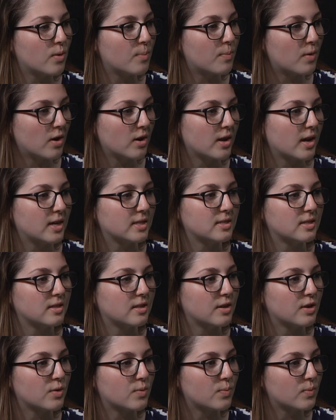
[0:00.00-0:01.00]
broadcasting,
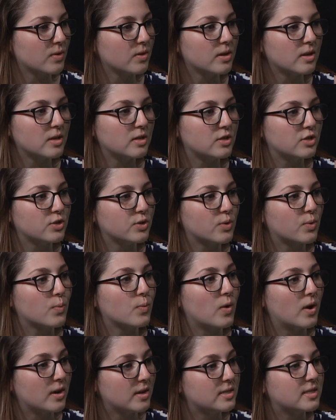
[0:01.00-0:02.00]
that you're really into or
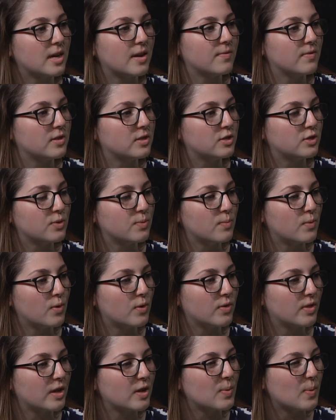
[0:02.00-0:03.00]
want to dive into
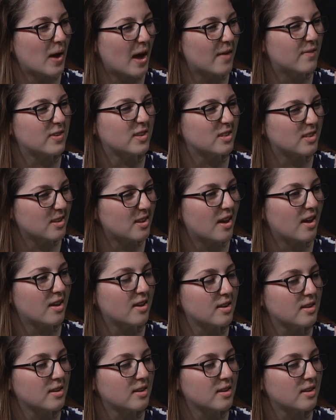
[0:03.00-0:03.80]
more that you haven't yet?